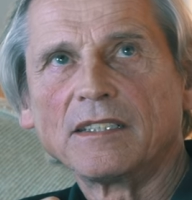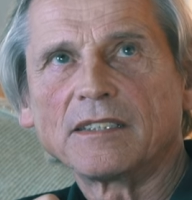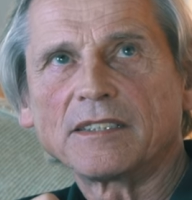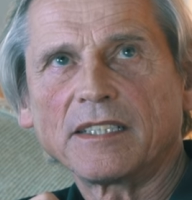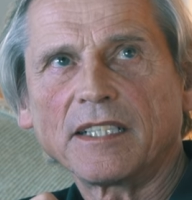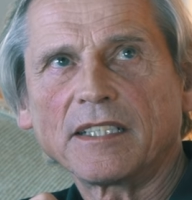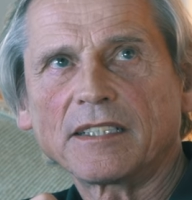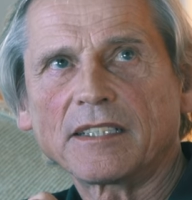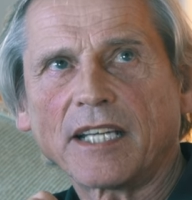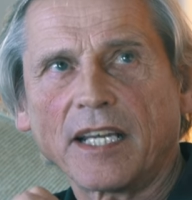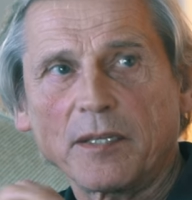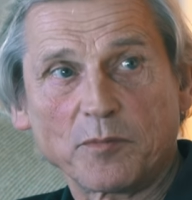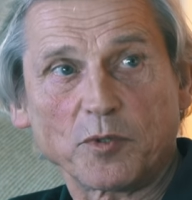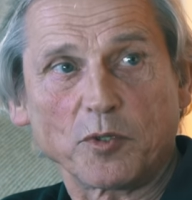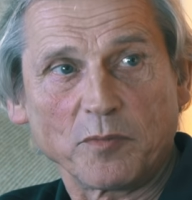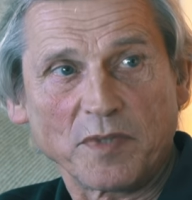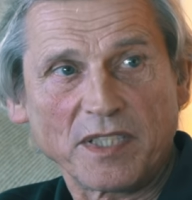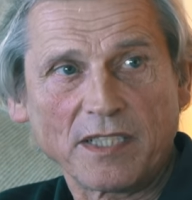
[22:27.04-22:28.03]
she
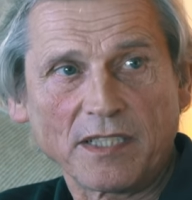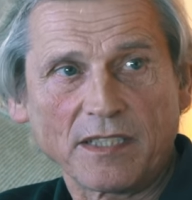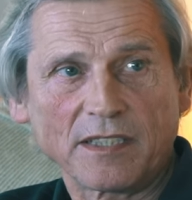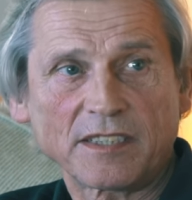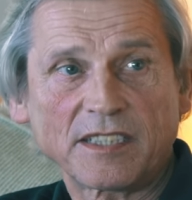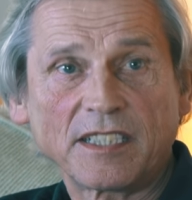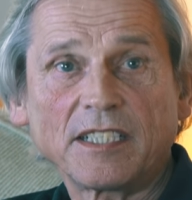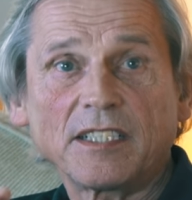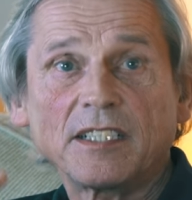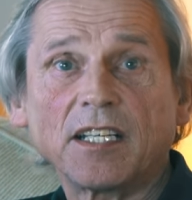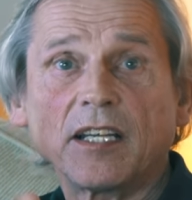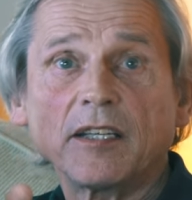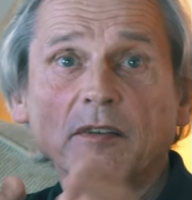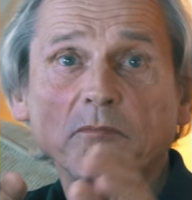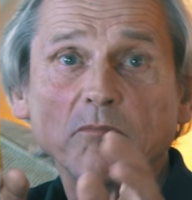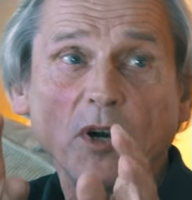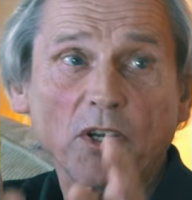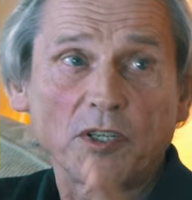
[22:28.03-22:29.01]
came to me. She,
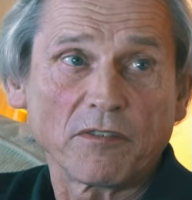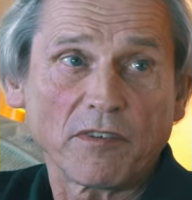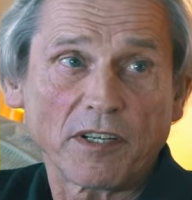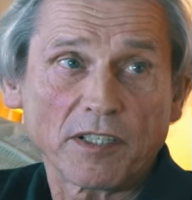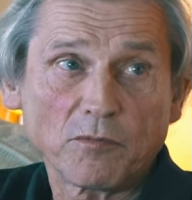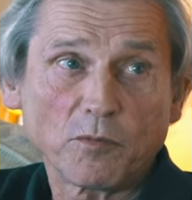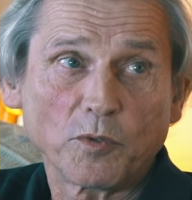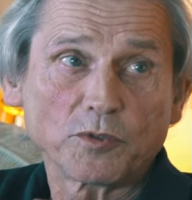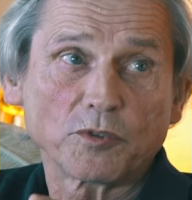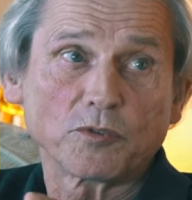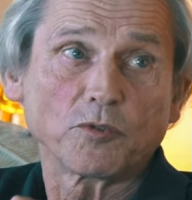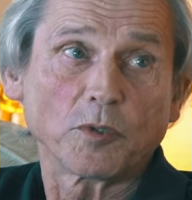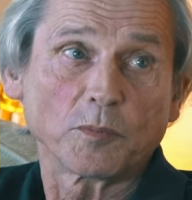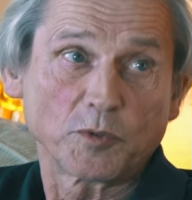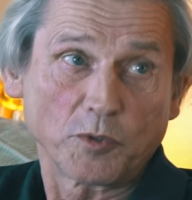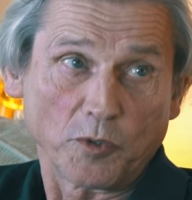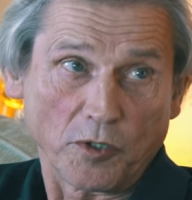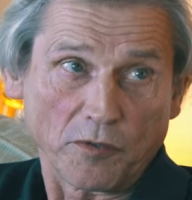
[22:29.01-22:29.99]
the Barnevernet wanted to
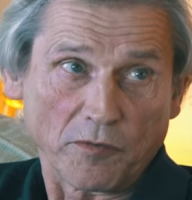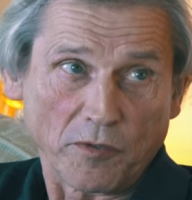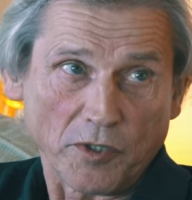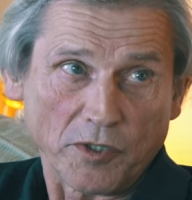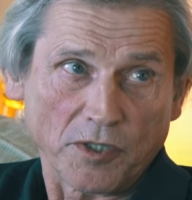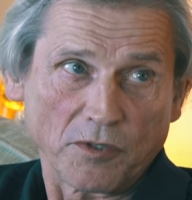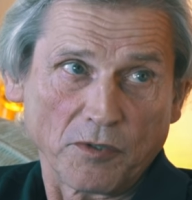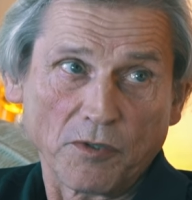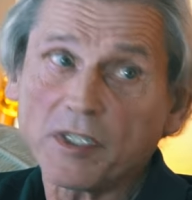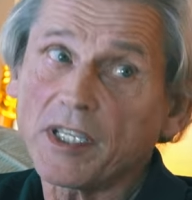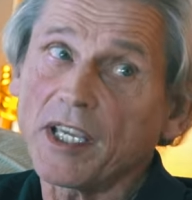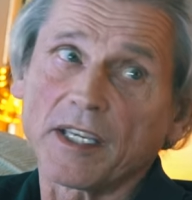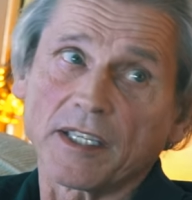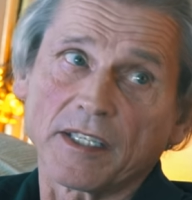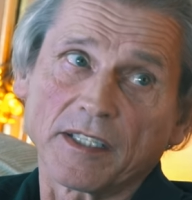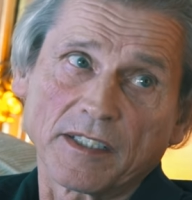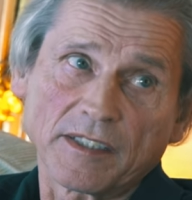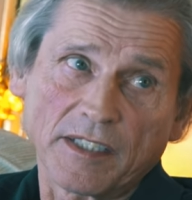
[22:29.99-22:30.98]
observe her.
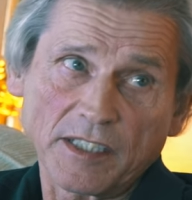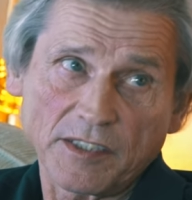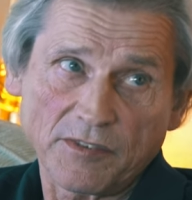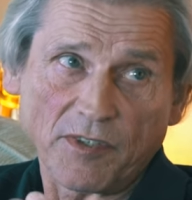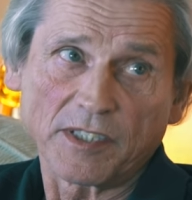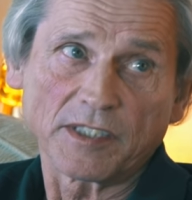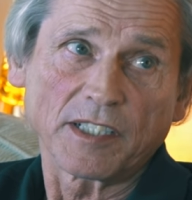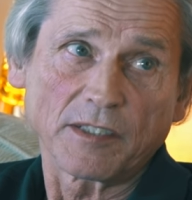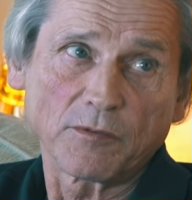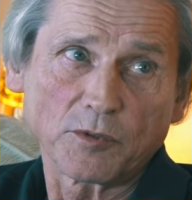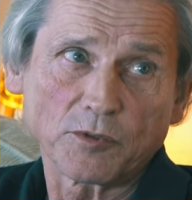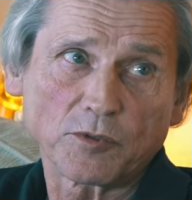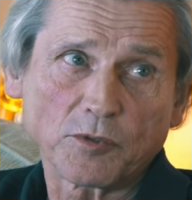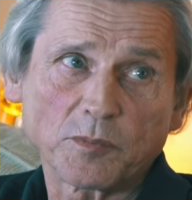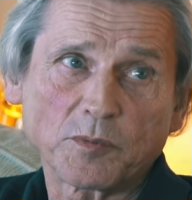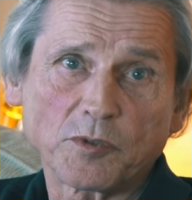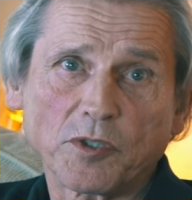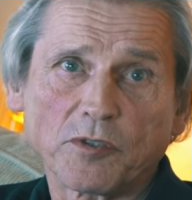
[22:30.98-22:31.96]
Okay, that's fine. They
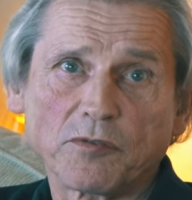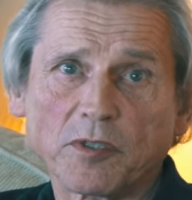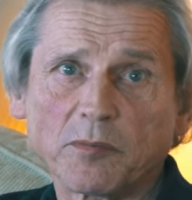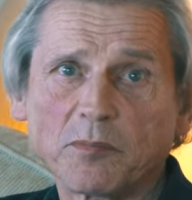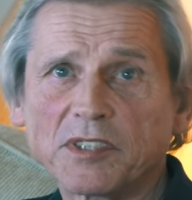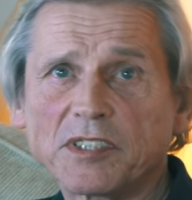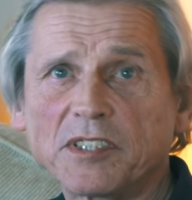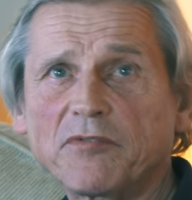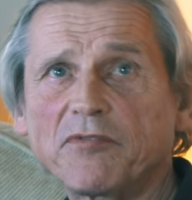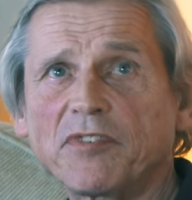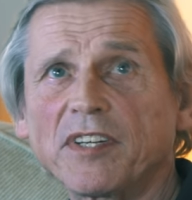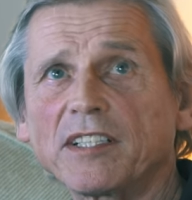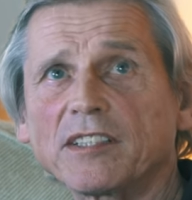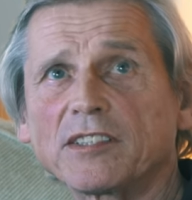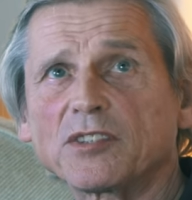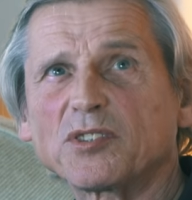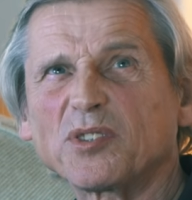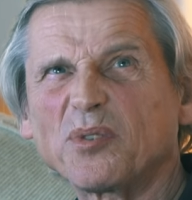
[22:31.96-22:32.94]
want to observe her. But she
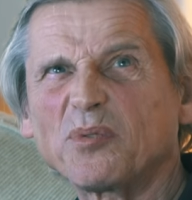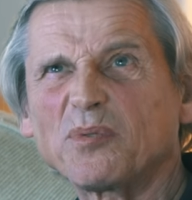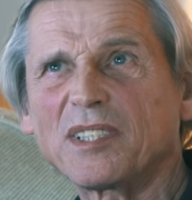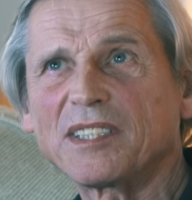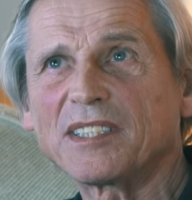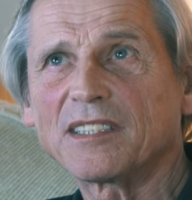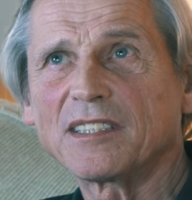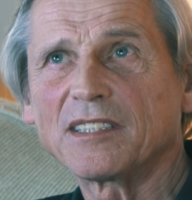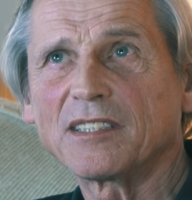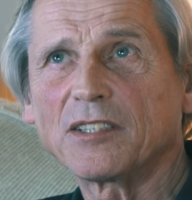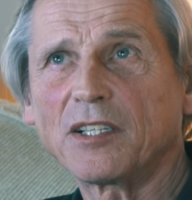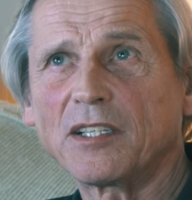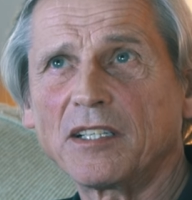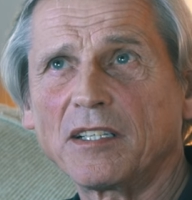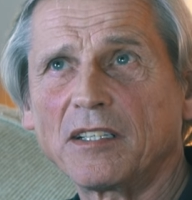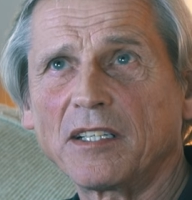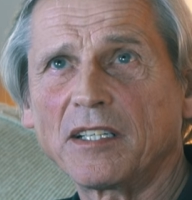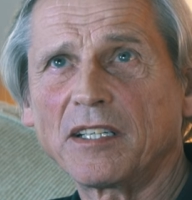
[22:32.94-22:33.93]
felt so little
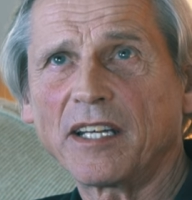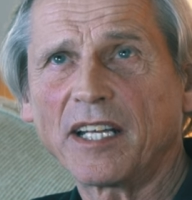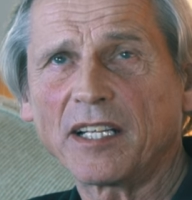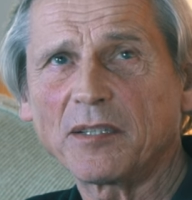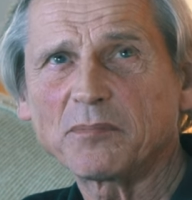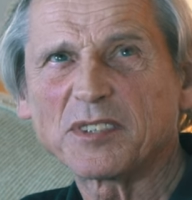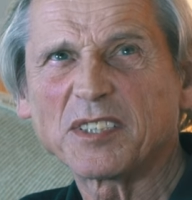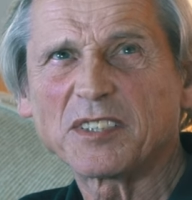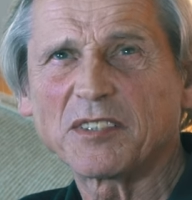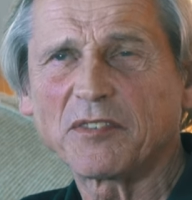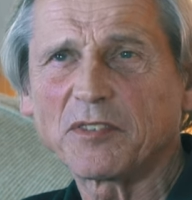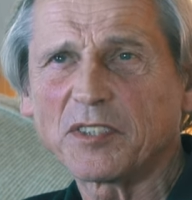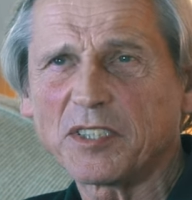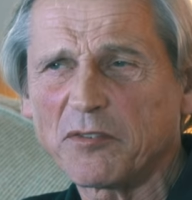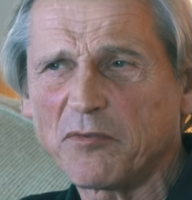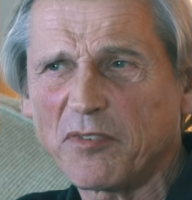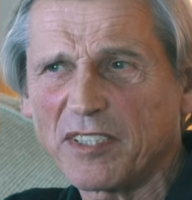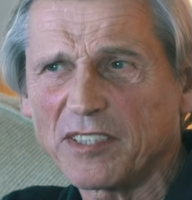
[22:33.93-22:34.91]
uh, helped.
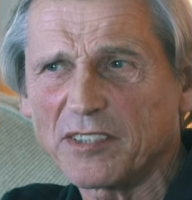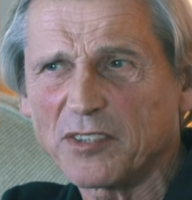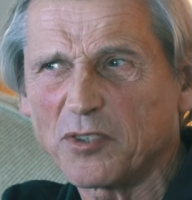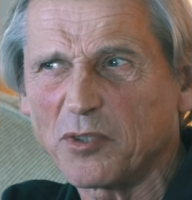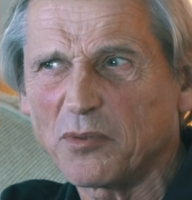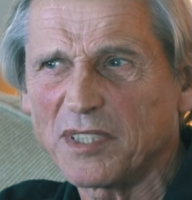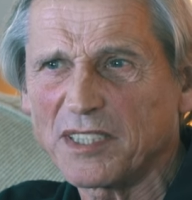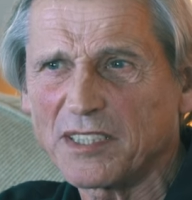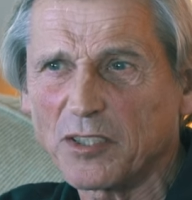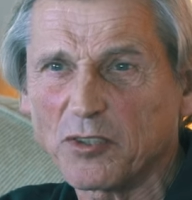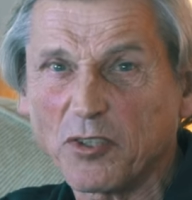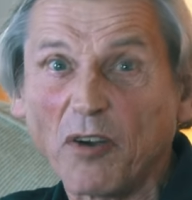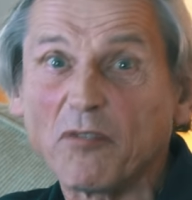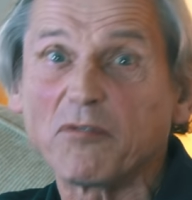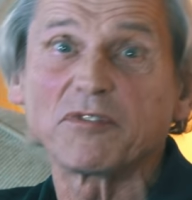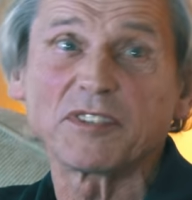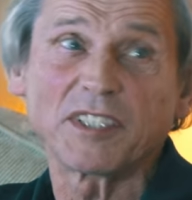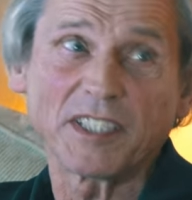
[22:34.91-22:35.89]
She felt so little
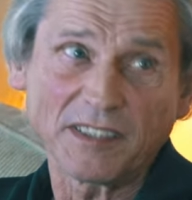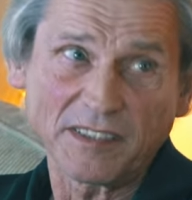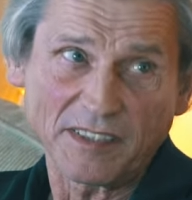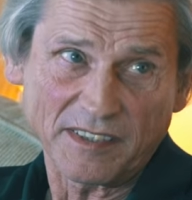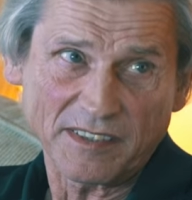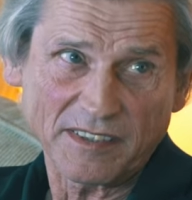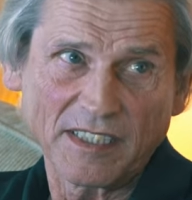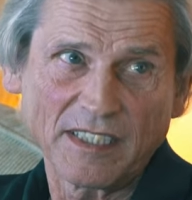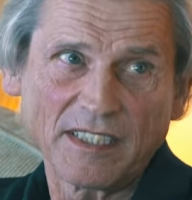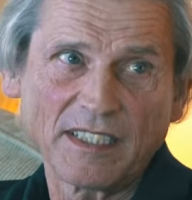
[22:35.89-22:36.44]
confidence